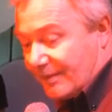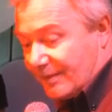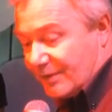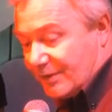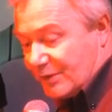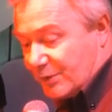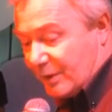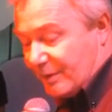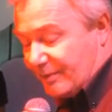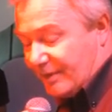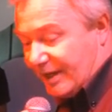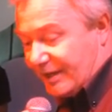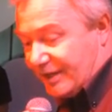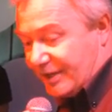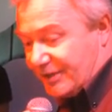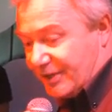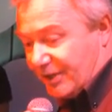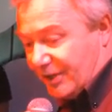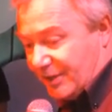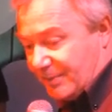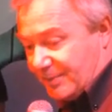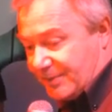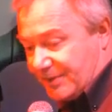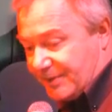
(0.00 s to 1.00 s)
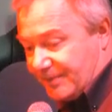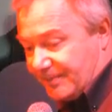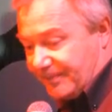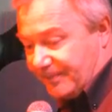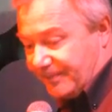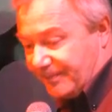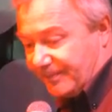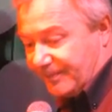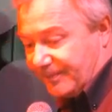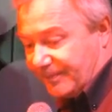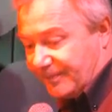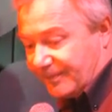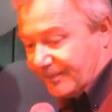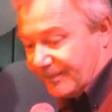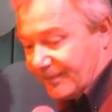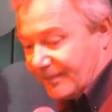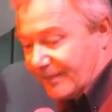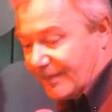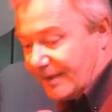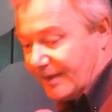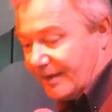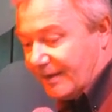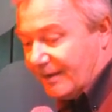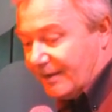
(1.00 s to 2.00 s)
sweep down the tops.
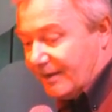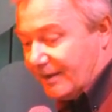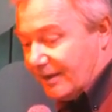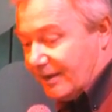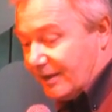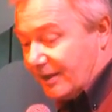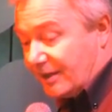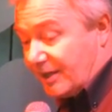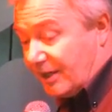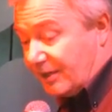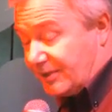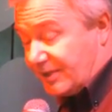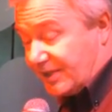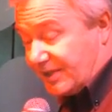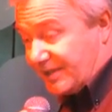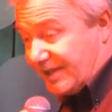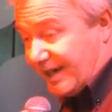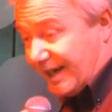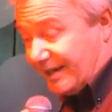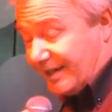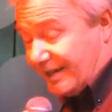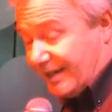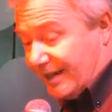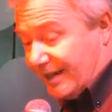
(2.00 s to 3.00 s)
Go to standard